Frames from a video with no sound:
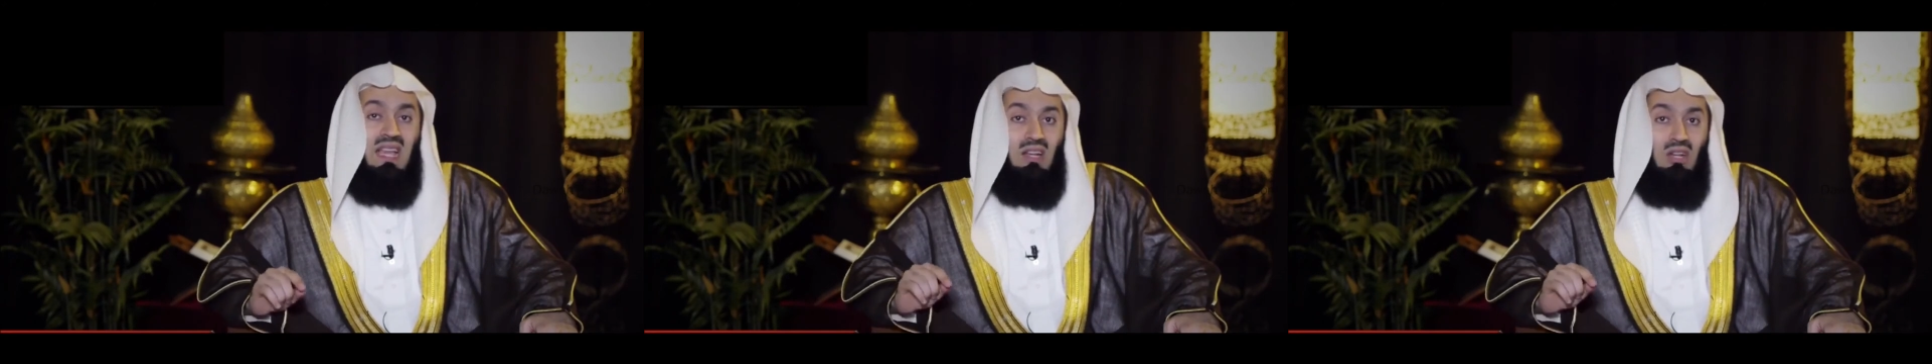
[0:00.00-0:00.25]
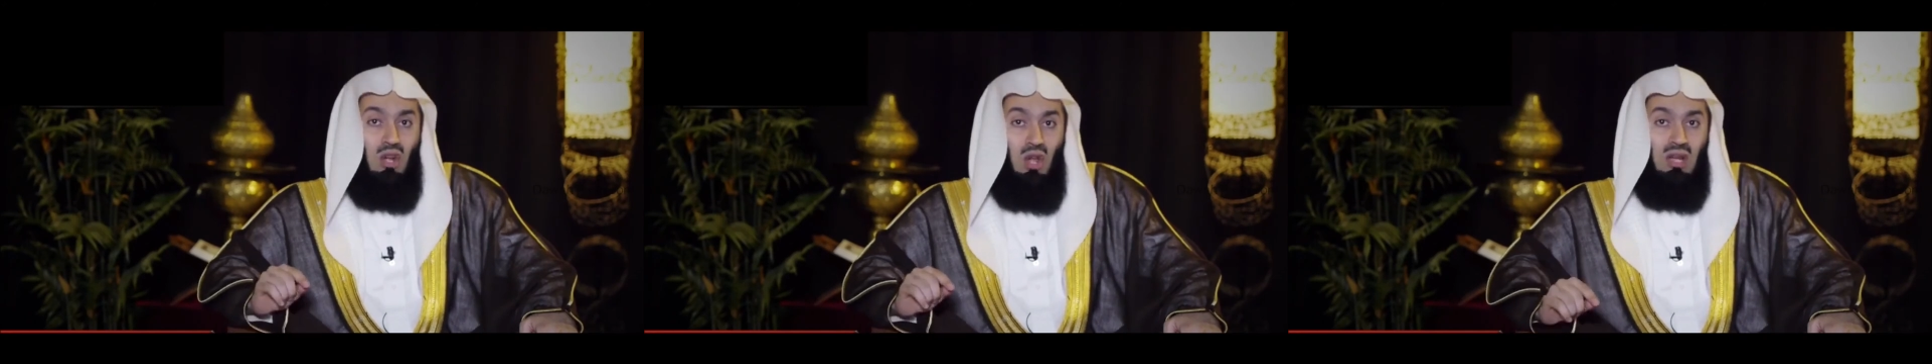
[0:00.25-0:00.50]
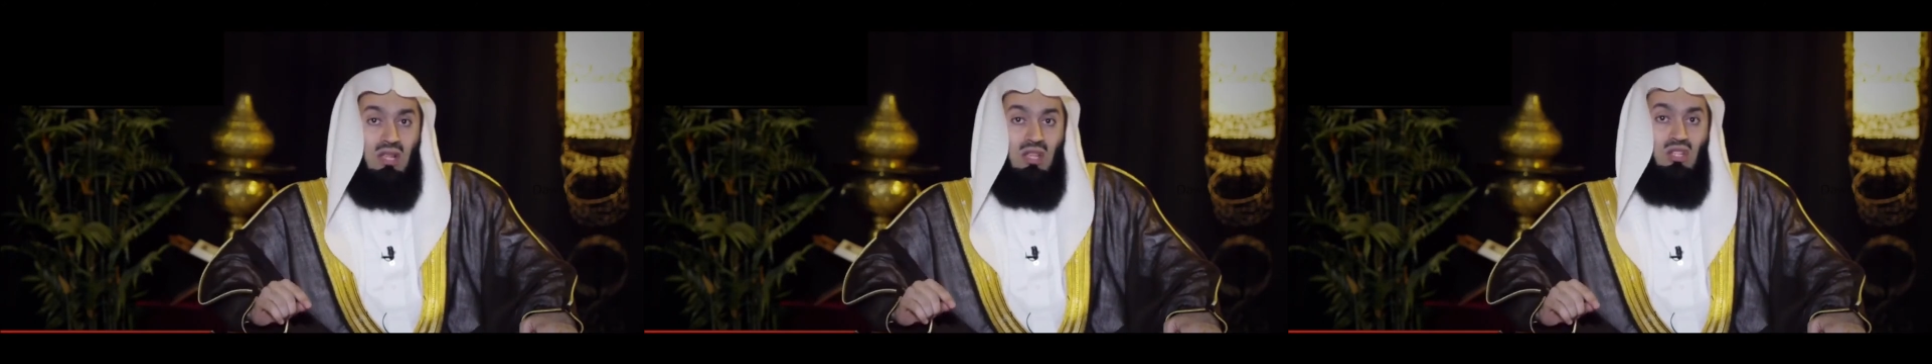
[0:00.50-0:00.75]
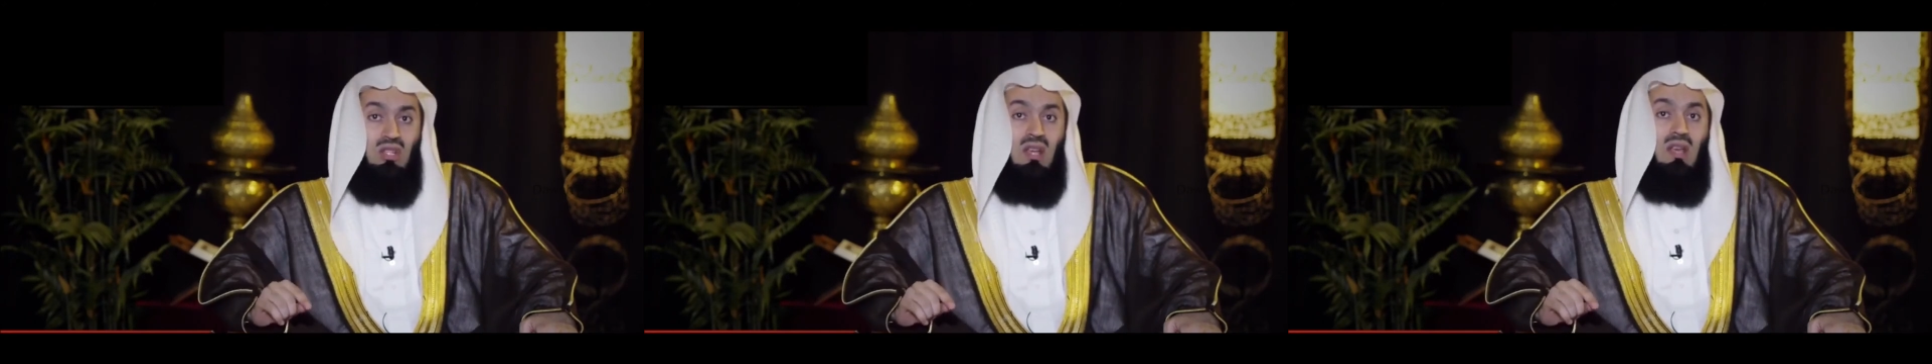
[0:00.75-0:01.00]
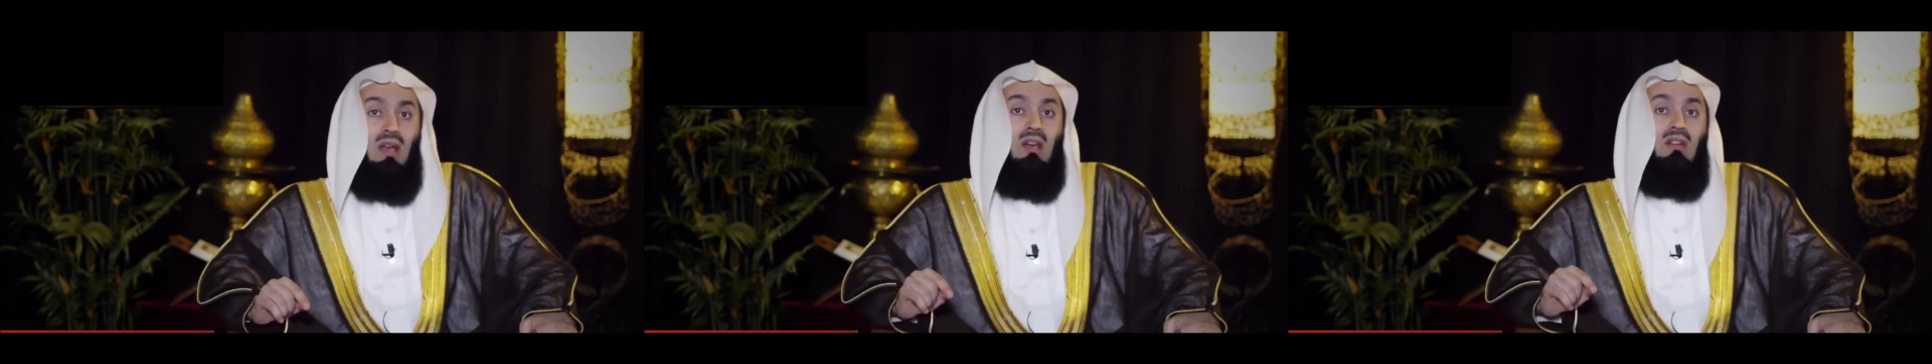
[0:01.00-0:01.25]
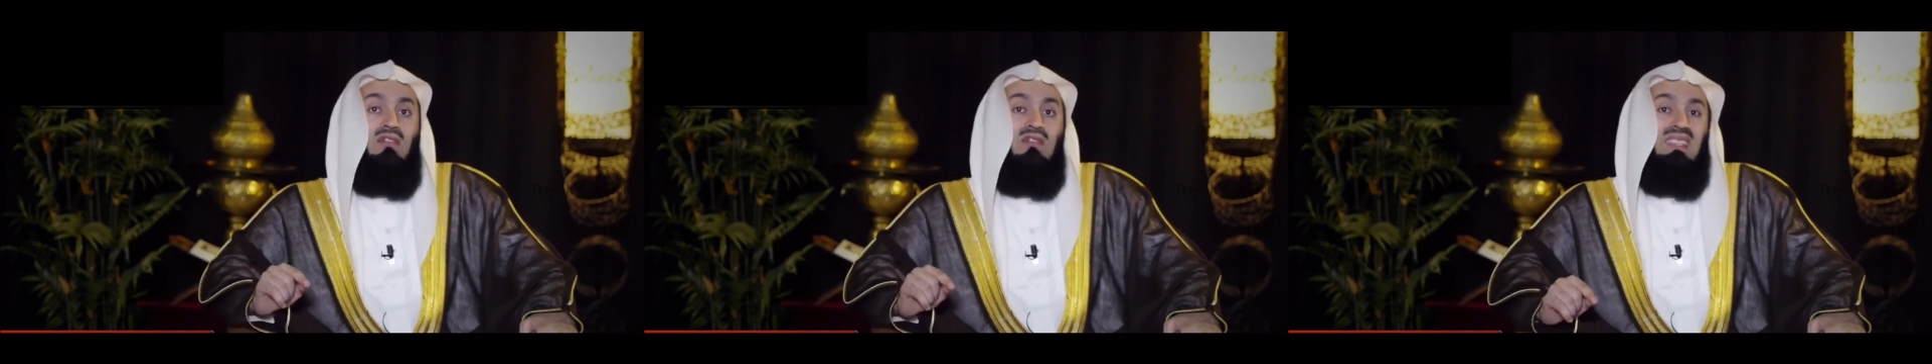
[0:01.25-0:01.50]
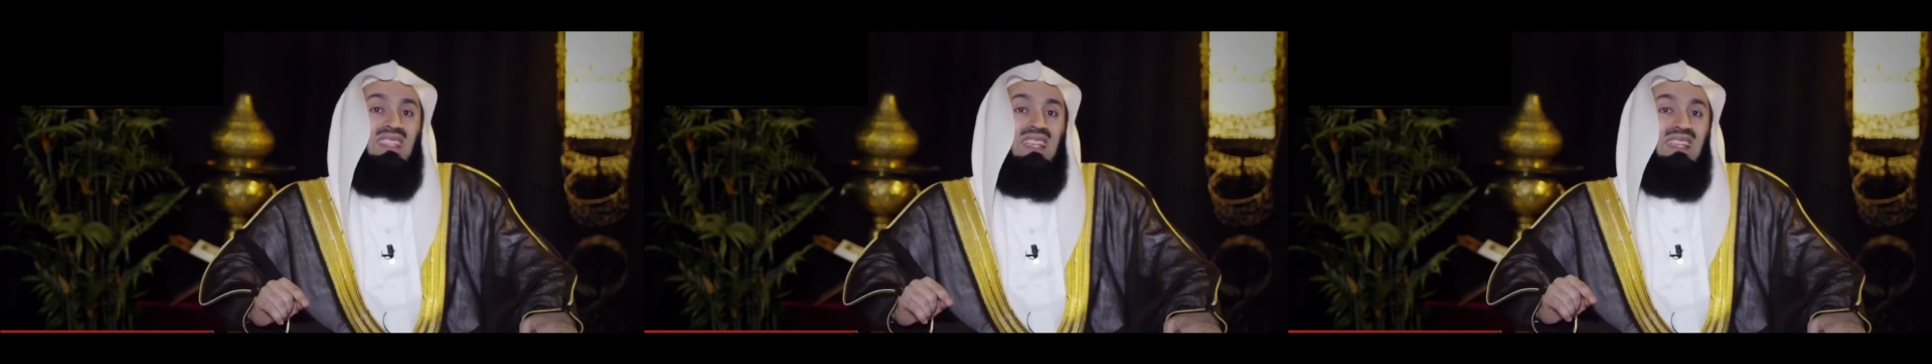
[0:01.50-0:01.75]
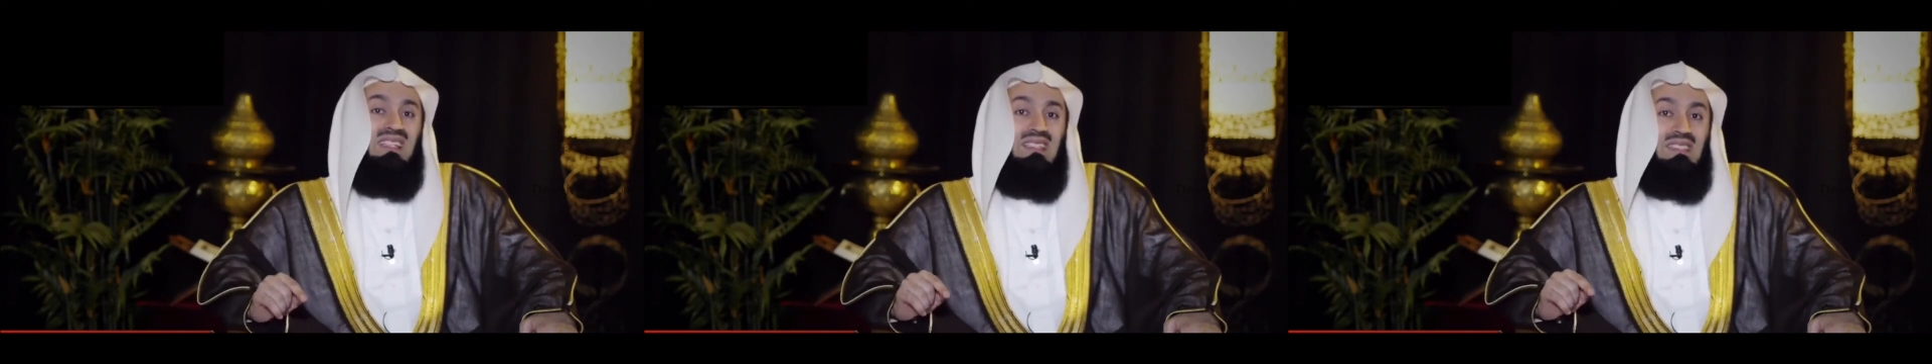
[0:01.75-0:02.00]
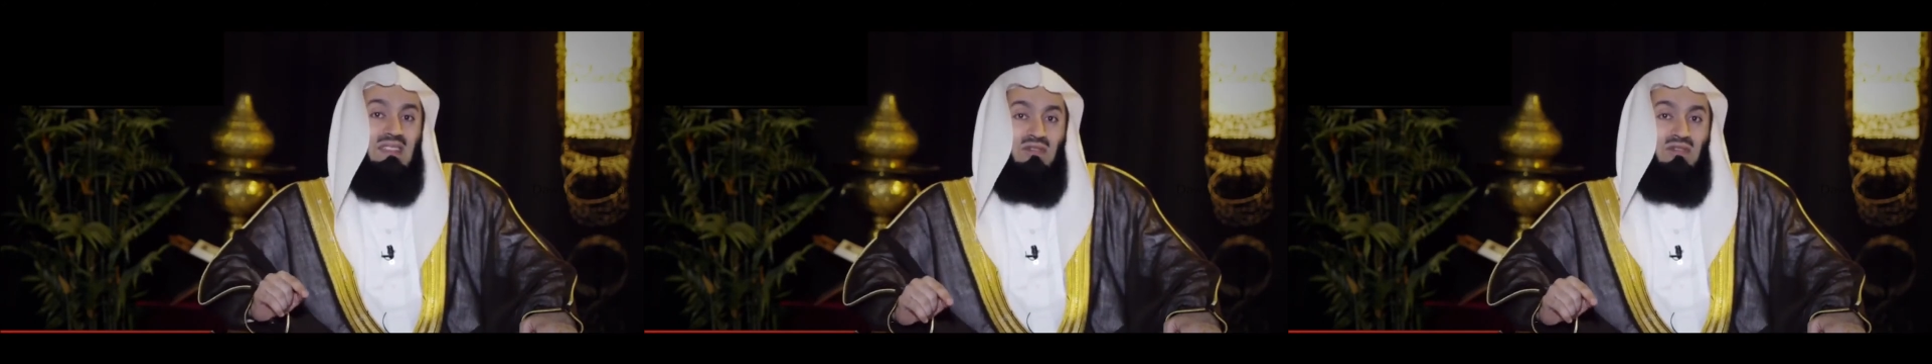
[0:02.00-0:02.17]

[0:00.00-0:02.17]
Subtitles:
acknowledged her physical